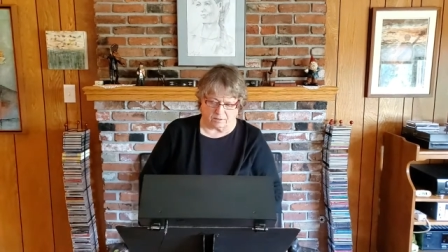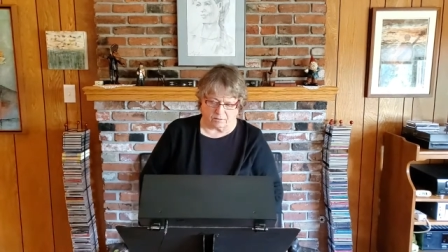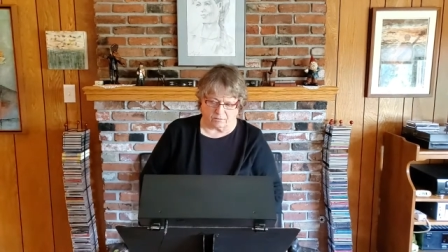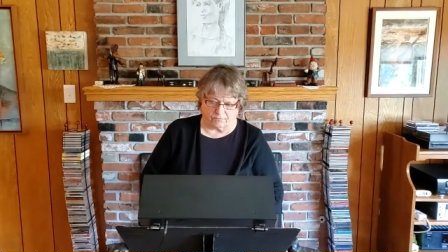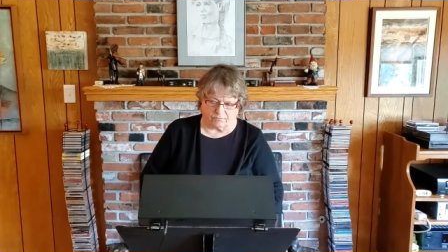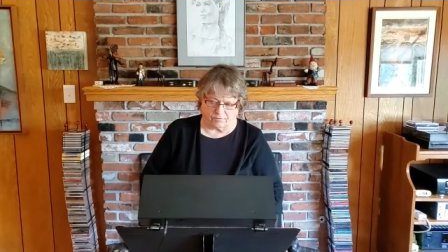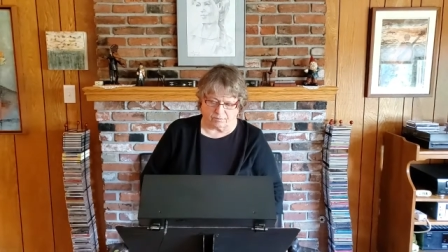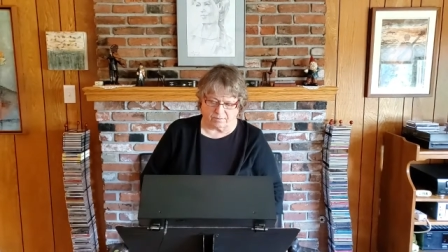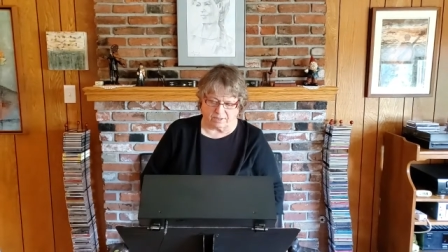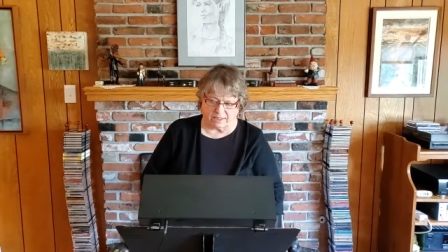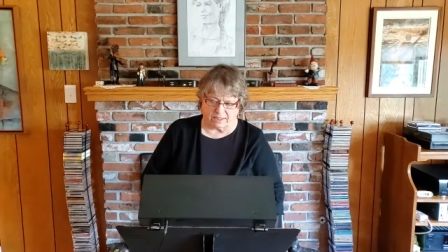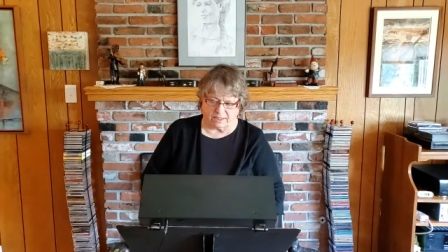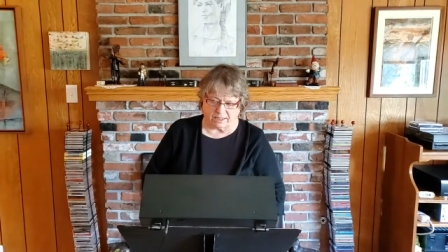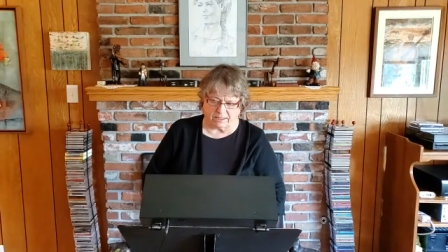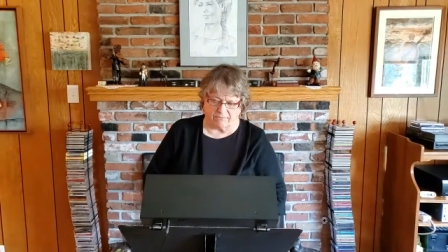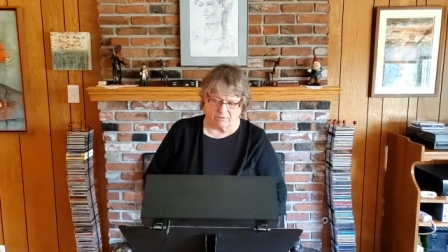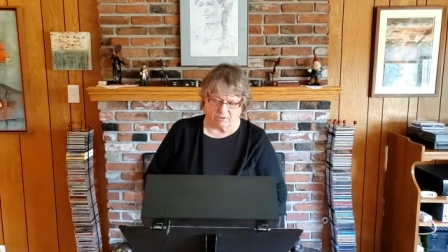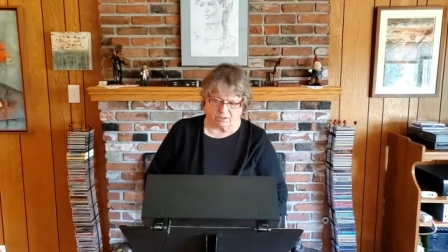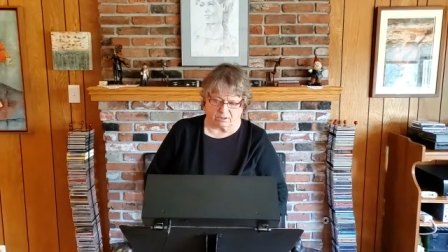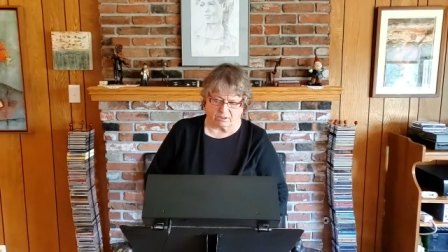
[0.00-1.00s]
over
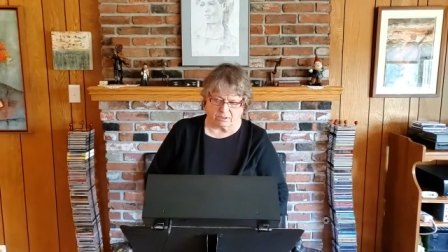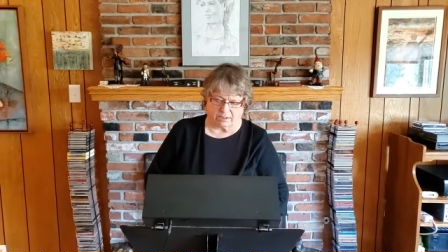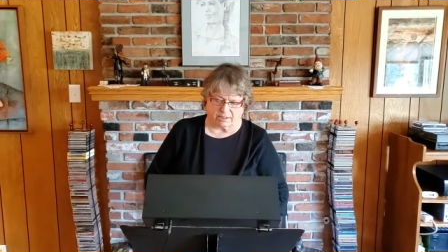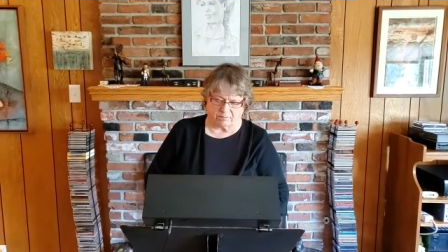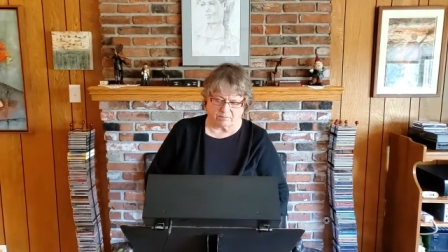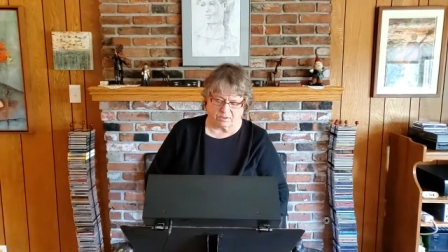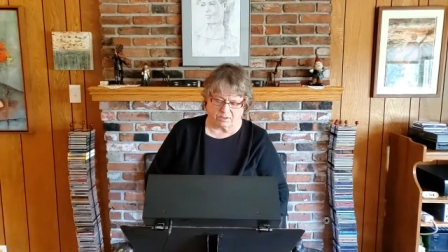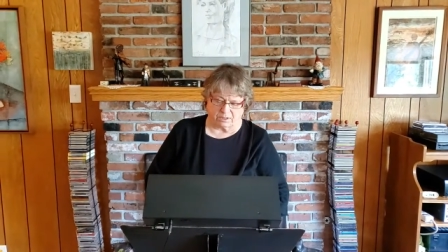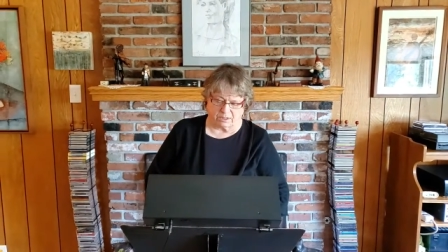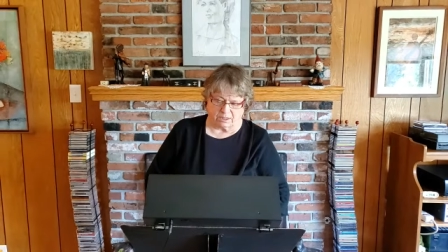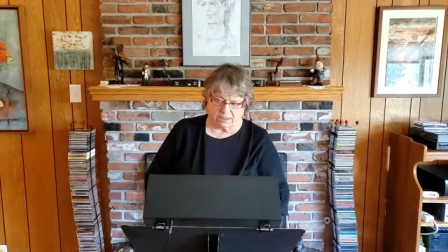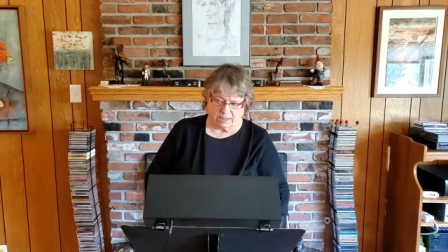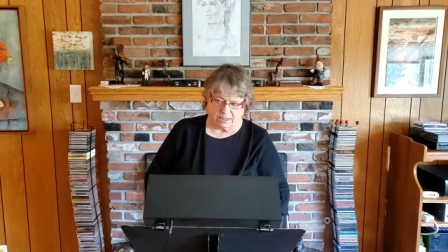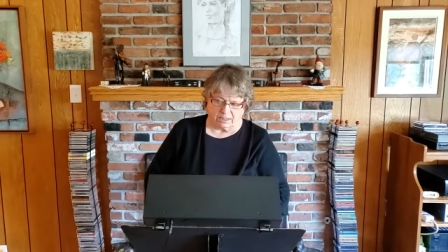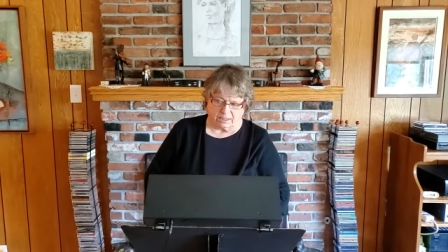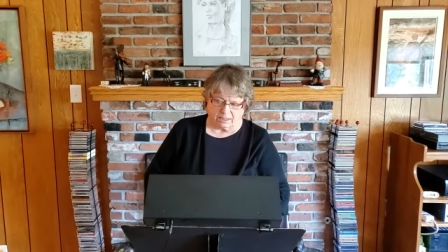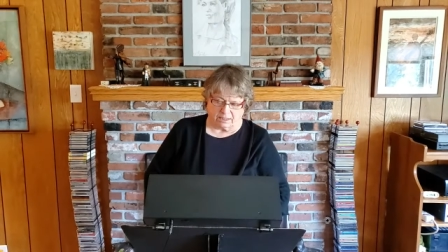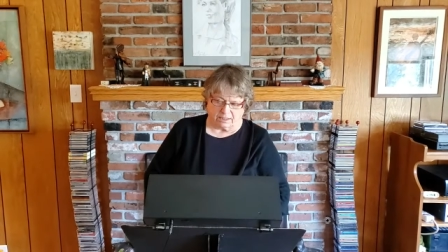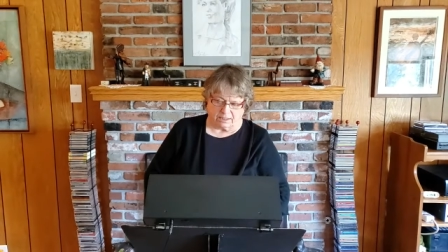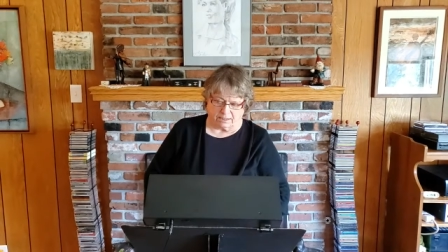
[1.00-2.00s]
medieval times.
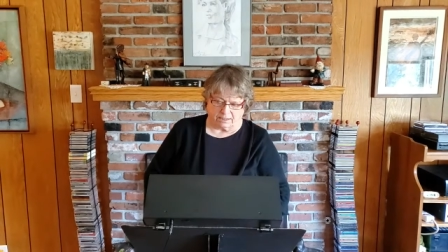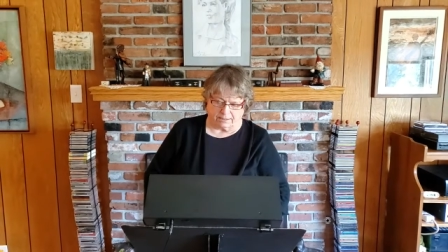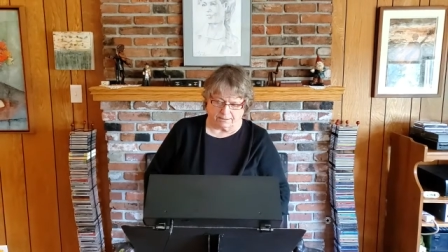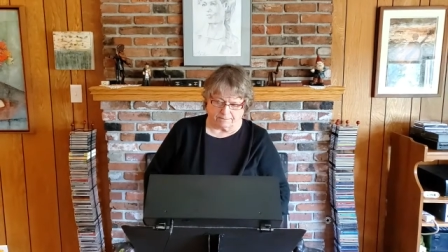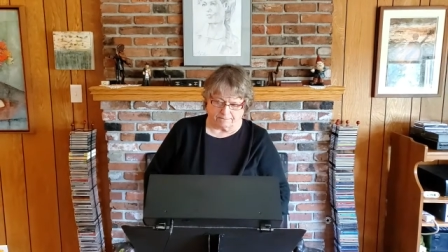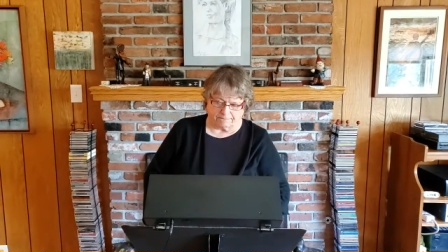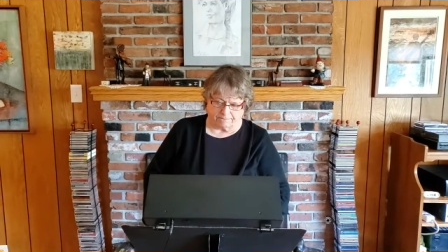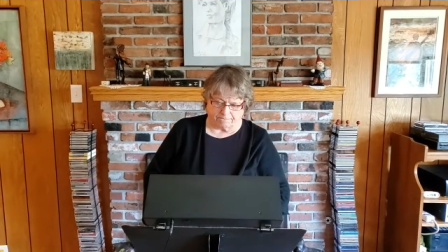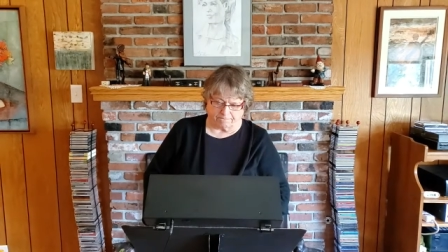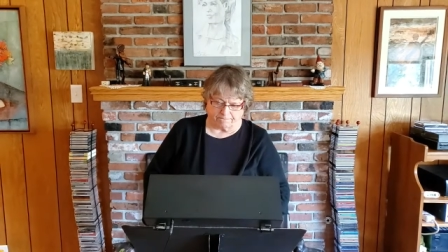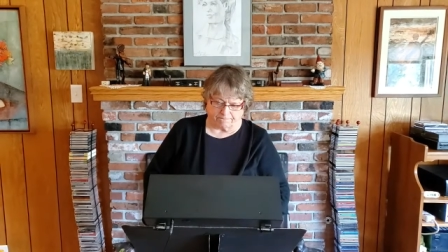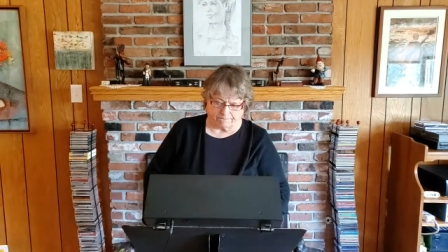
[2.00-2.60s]
Um,